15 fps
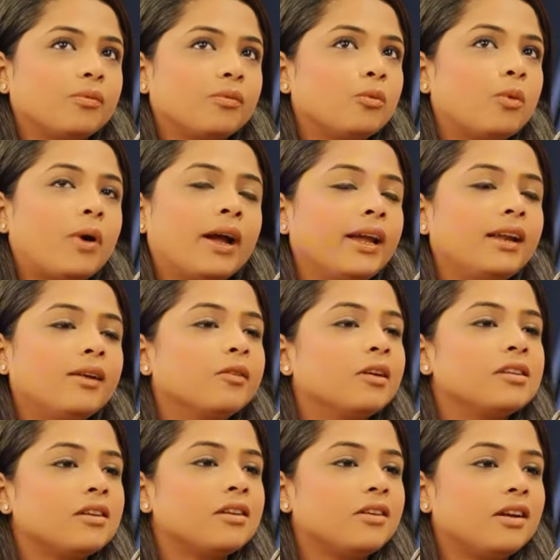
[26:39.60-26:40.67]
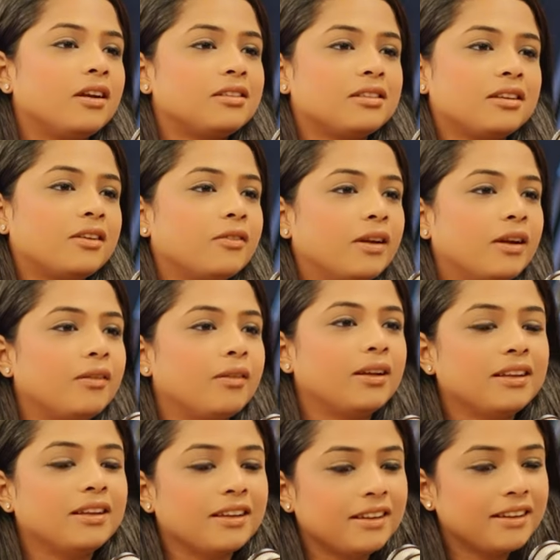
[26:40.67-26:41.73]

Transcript: why invest in real estate? I'll, I'll, I'll, no,